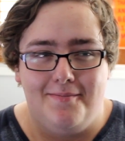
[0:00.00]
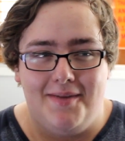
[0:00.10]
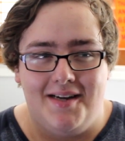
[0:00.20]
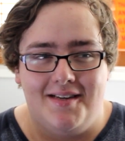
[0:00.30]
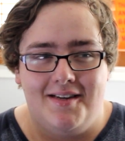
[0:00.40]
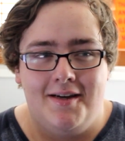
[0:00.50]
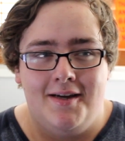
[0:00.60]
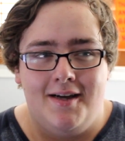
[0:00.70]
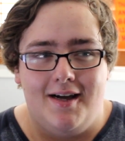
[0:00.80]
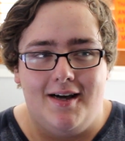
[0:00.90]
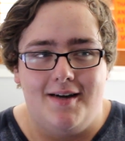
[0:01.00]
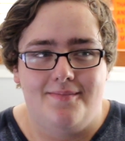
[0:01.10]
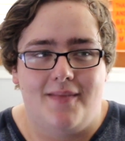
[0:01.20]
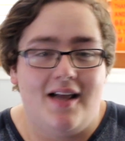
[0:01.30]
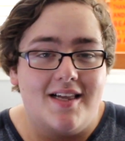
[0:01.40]
but
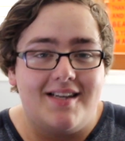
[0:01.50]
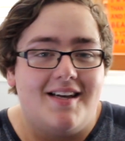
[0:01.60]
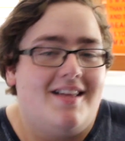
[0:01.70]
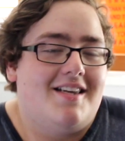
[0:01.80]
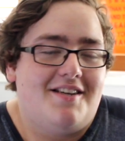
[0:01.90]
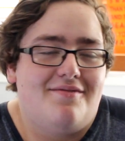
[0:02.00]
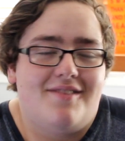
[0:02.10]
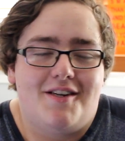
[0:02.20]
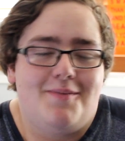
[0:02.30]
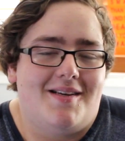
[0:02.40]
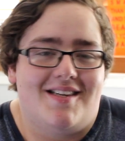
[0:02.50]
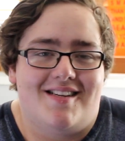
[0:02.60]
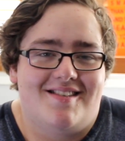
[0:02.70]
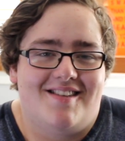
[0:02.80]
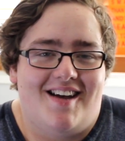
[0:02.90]
I like very
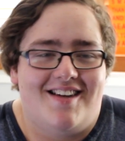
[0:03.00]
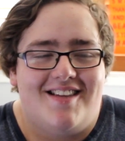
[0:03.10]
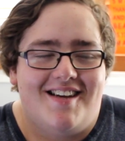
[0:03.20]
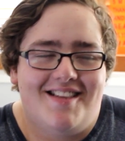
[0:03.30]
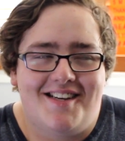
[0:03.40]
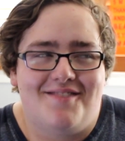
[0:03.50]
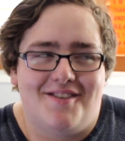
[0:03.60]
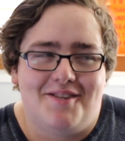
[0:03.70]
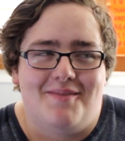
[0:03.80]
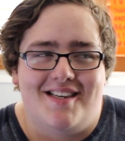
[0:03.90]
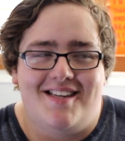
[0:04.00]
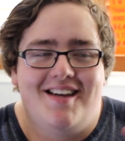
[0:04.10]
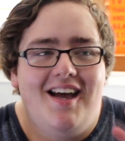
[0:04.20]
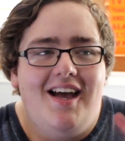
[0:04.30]
many. I like very many.